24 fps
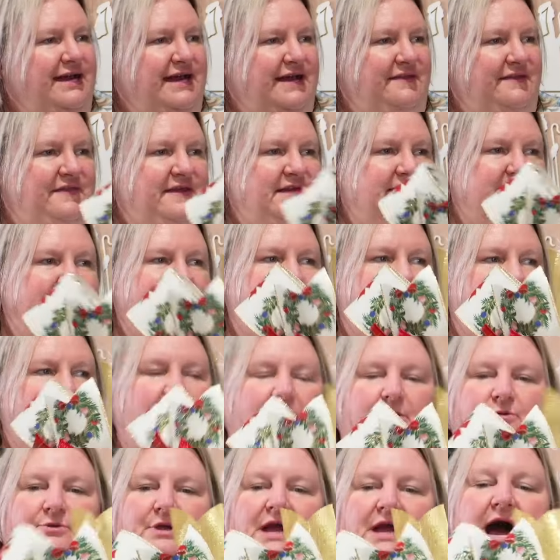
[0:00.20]
this bow,
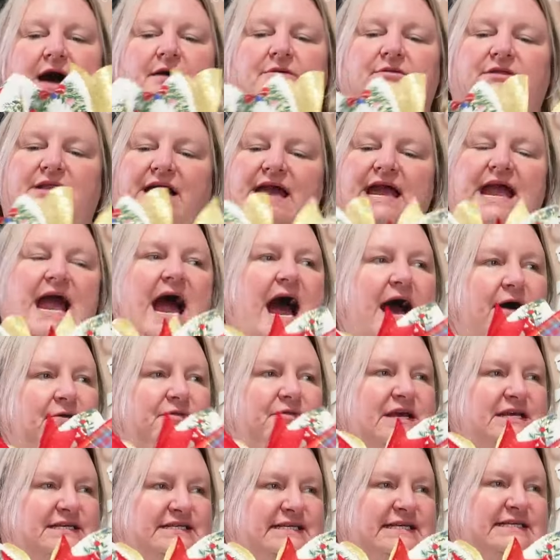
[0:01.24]
y'all. Y'all,
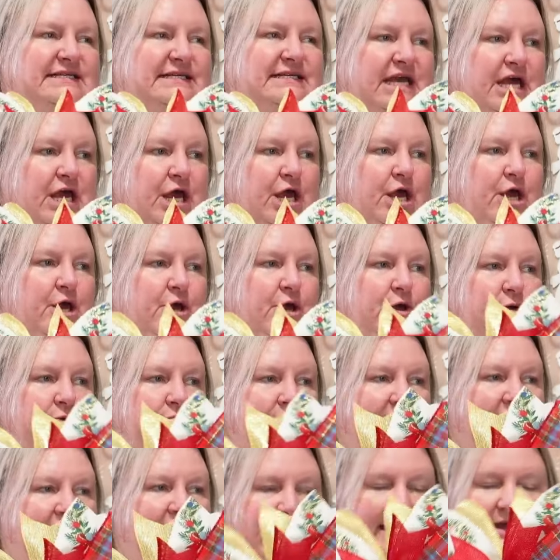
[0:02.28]
this is cute
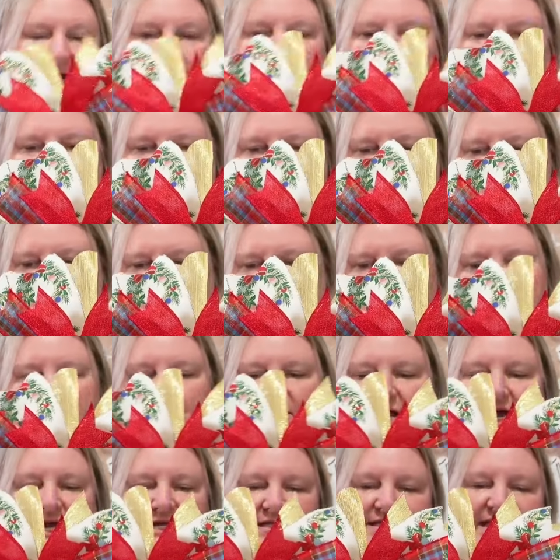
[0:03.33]
now. Y'all
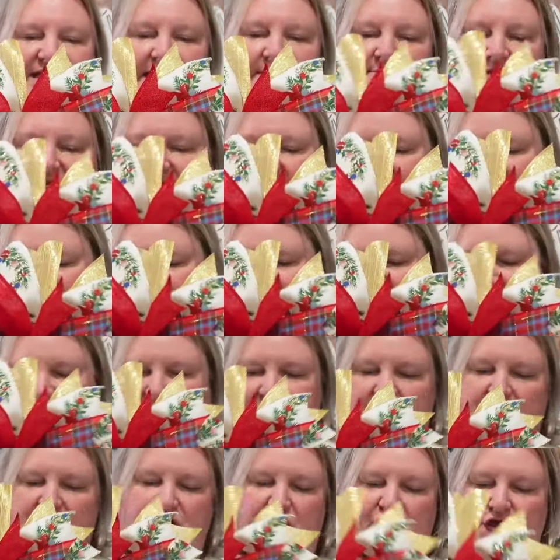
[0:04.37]
can't tell me this ain't
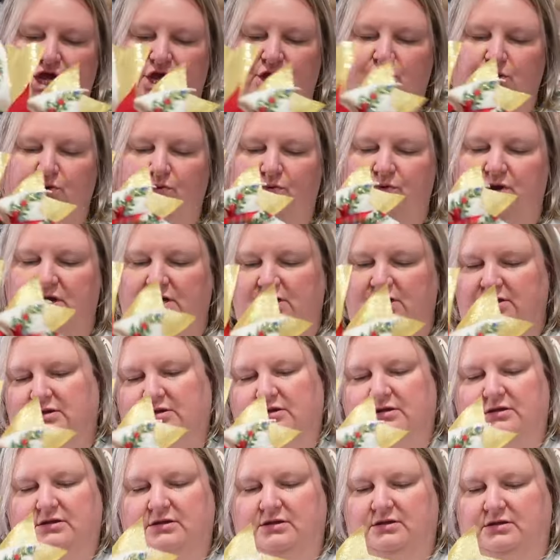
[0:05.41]
cute.
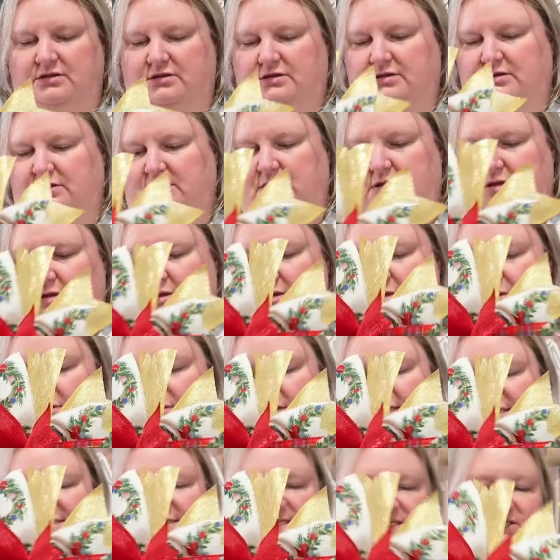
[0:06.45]

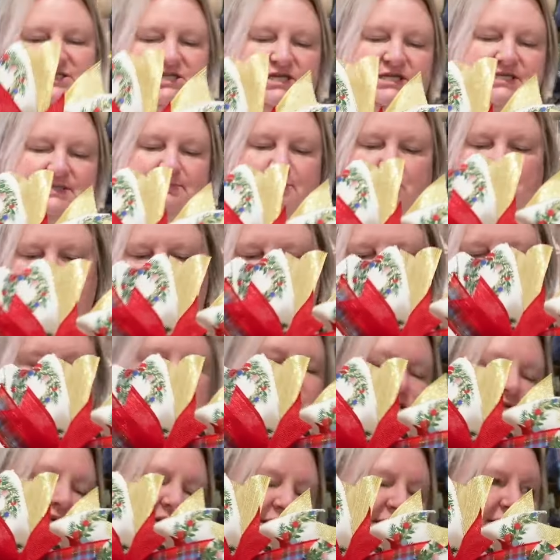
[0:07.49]
This is just
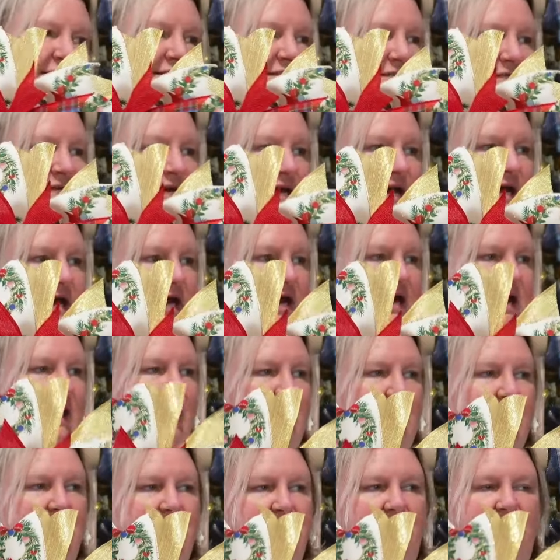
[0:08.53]
precious.
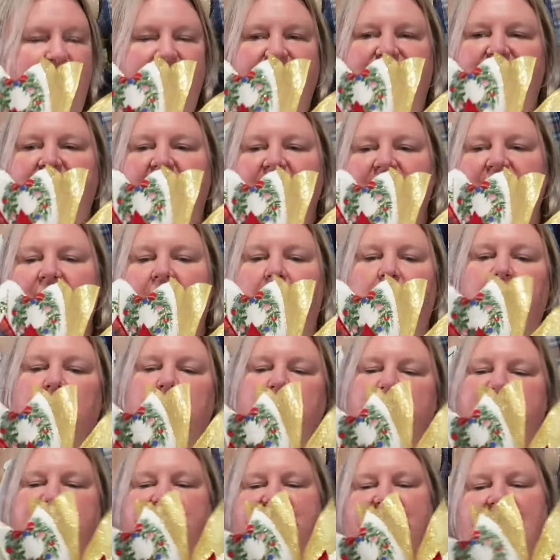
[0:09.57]
And look at that gold
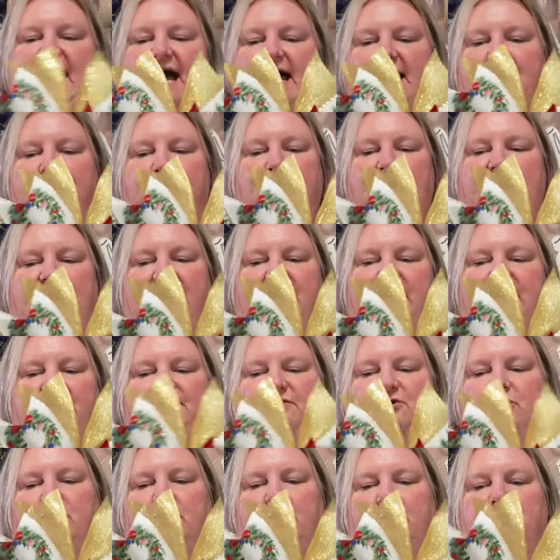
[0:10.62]
just kind of peeking through,